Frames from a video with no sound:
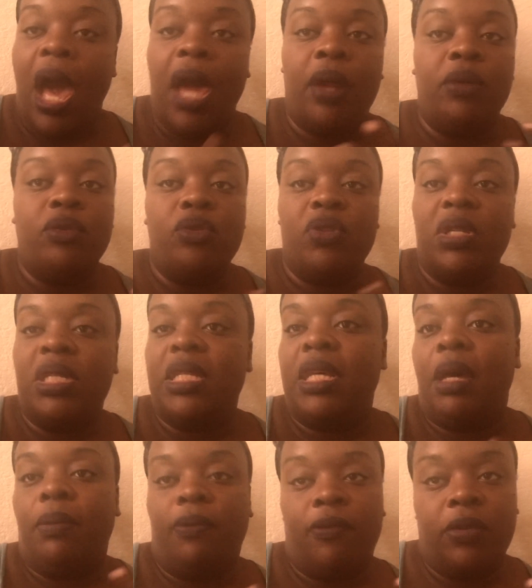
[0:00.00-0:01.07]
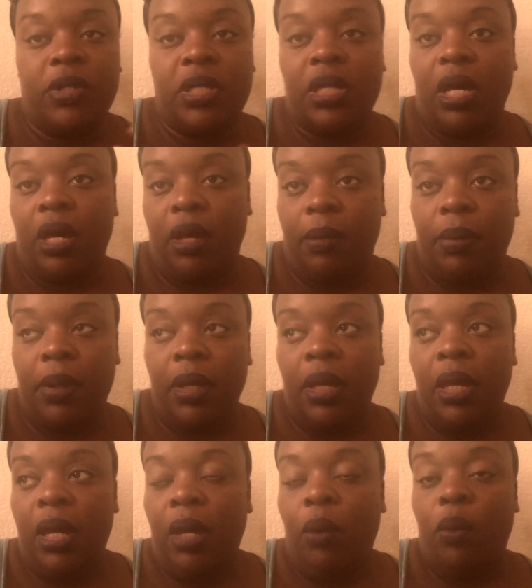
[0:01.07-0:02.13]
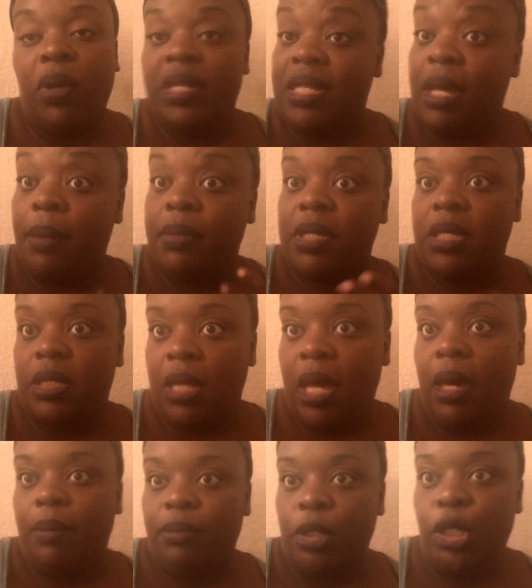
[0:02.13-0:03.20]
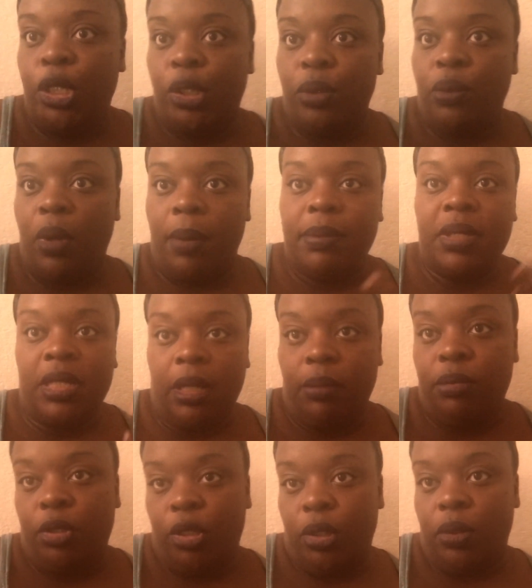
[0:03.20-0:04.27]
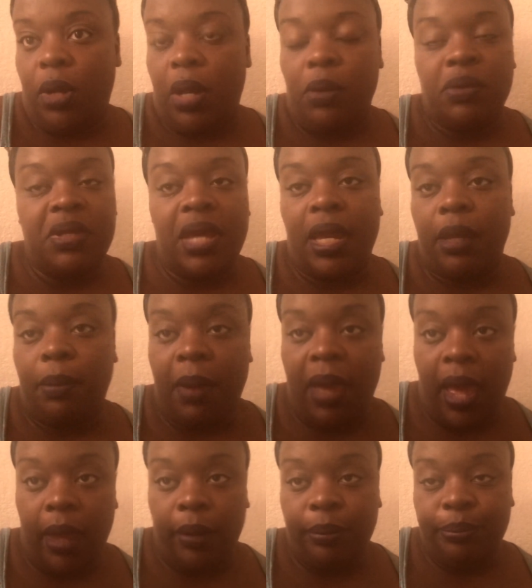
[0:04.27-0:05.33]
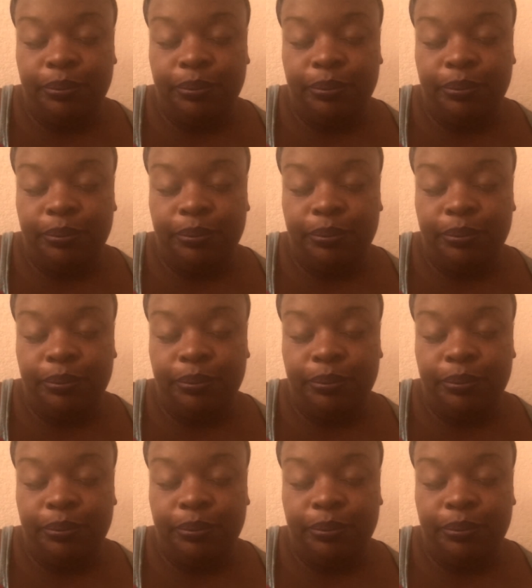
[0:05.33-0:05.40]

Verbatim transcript: I don't do the sub for sub. Once I'm sub to you, I'm sub to you. I don't take it back.